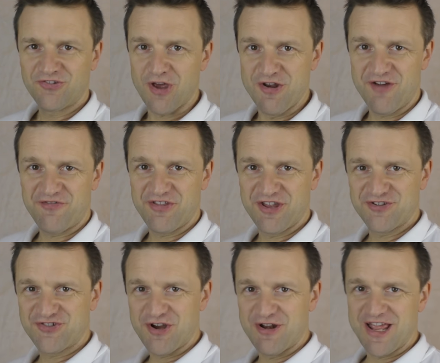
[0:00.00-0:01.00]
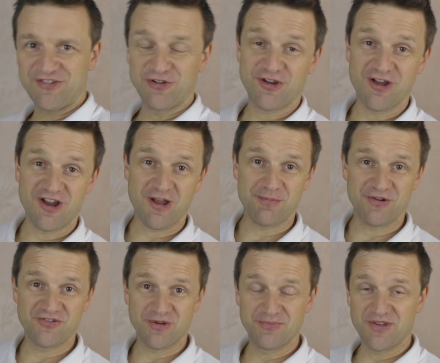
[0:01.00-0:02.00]
So enough of the intro, let's look at a couple
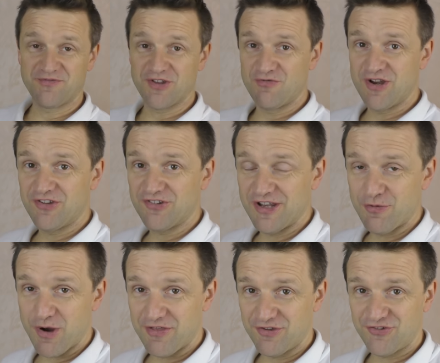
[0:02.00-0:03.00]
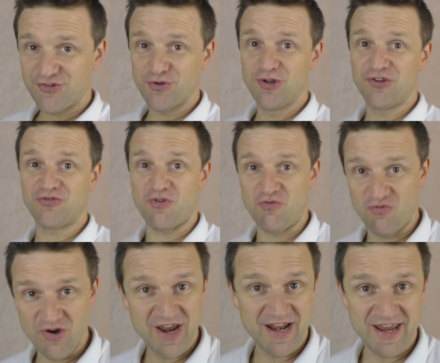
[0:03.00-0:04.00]
of jobs I've done recently where this tool has
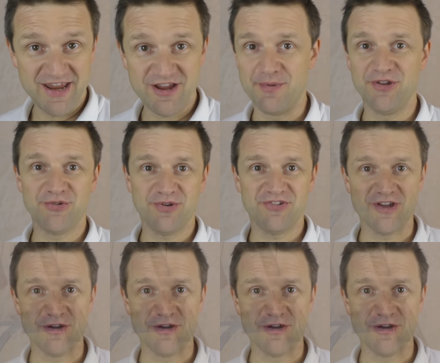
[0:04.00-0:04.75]
really come into its